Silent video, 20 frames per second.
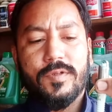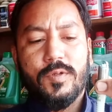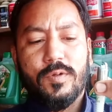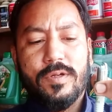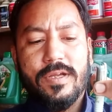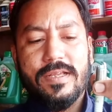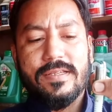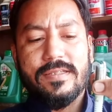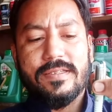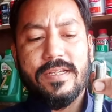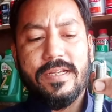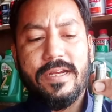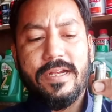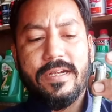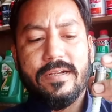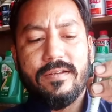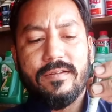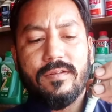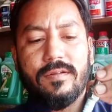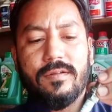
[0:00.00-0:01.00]
You can see
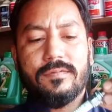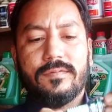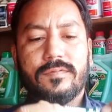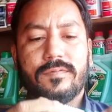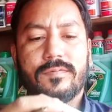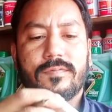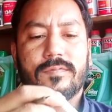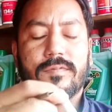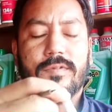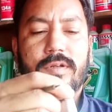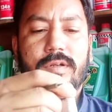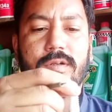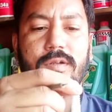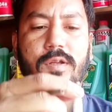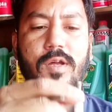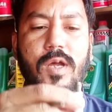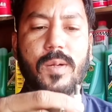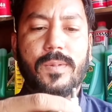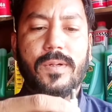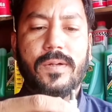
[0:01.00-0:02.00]
it,
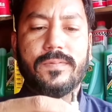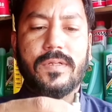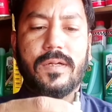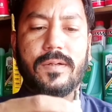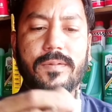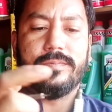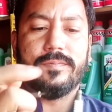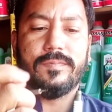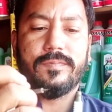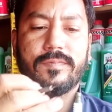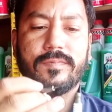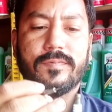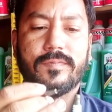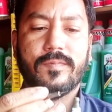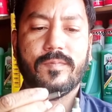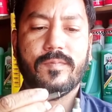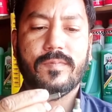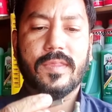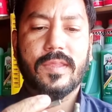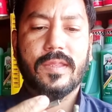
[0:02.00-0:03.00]
top of the,
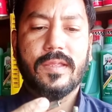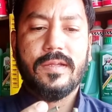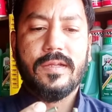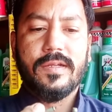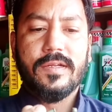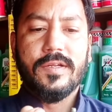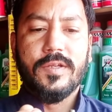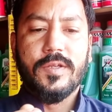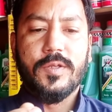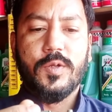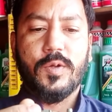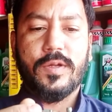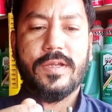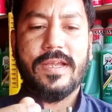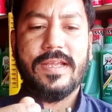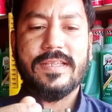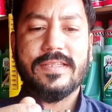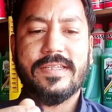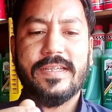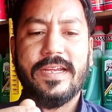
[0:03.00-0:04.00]
you
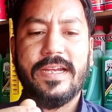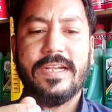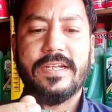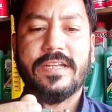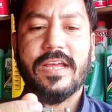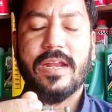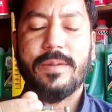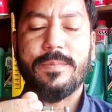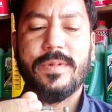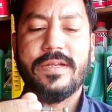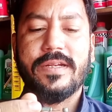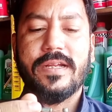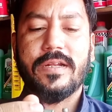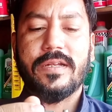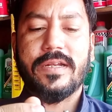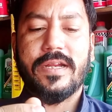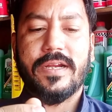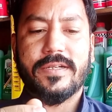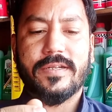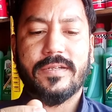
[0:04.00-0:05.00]
can see terminal
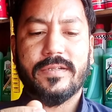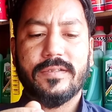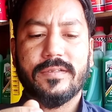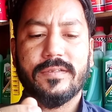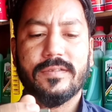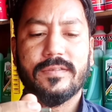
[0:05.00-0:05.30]
nut.